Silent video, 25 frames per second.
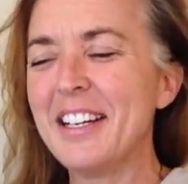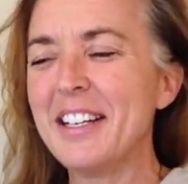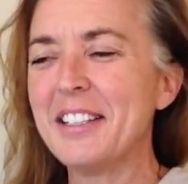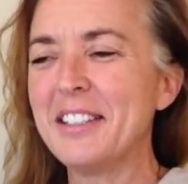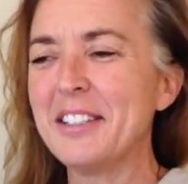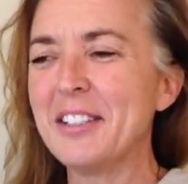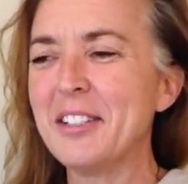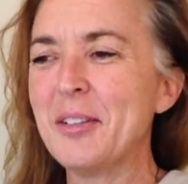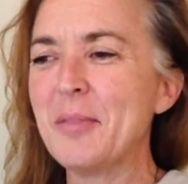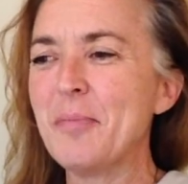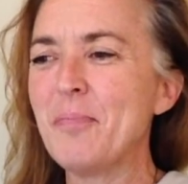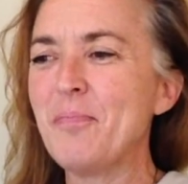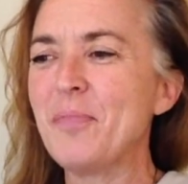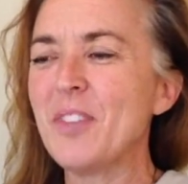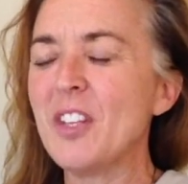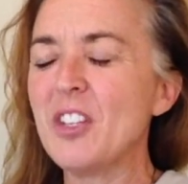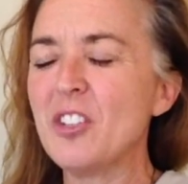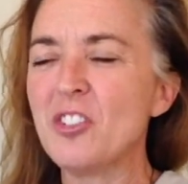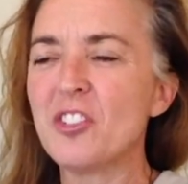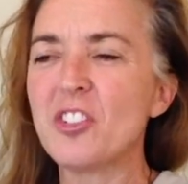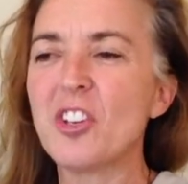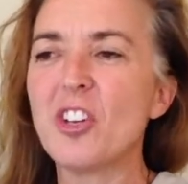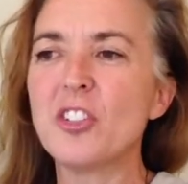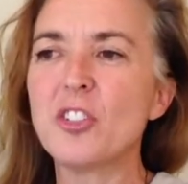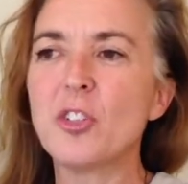And
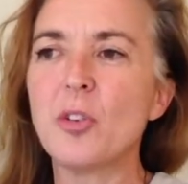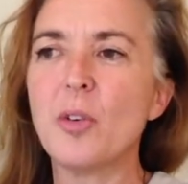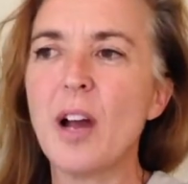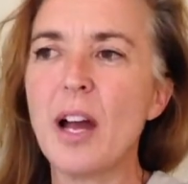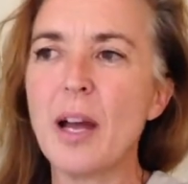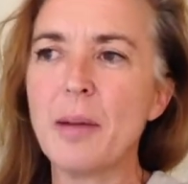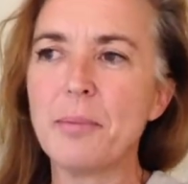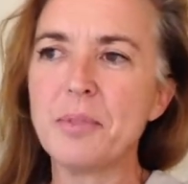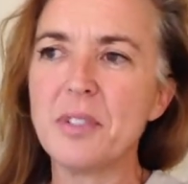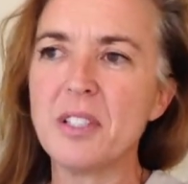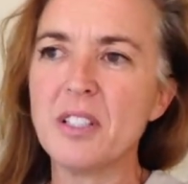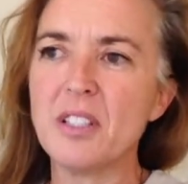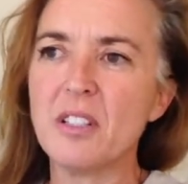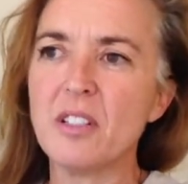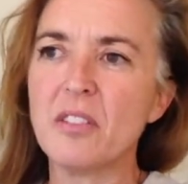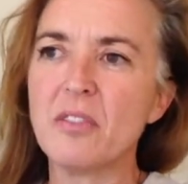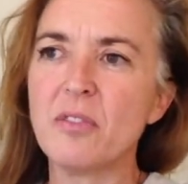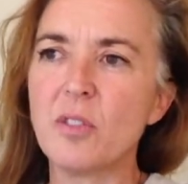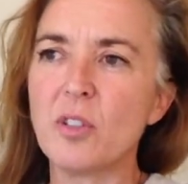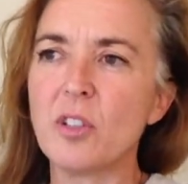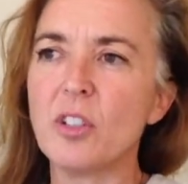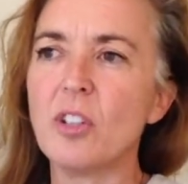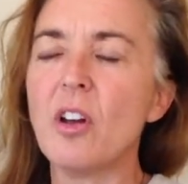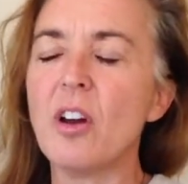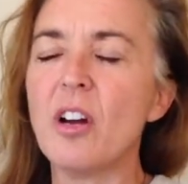there's also options
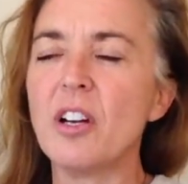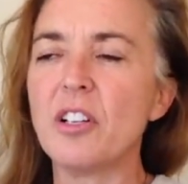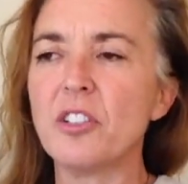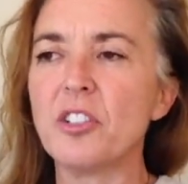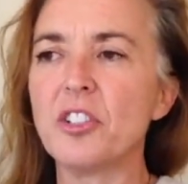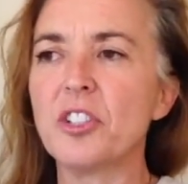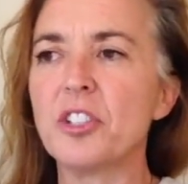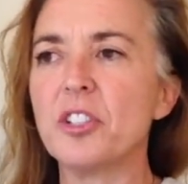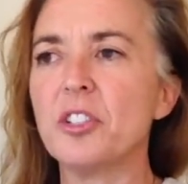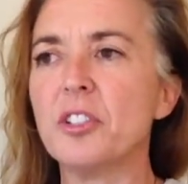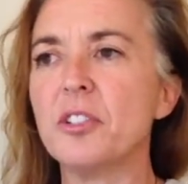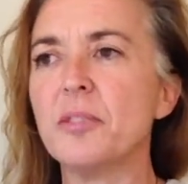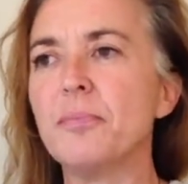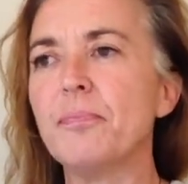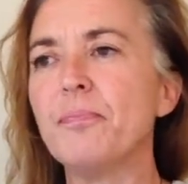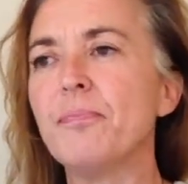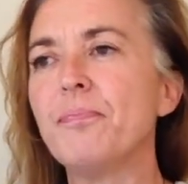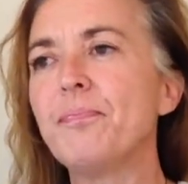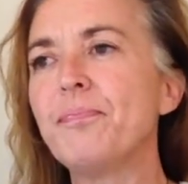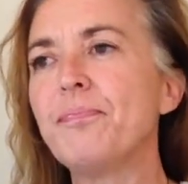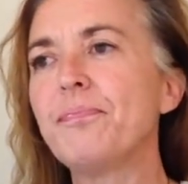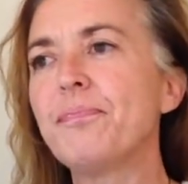for long-term,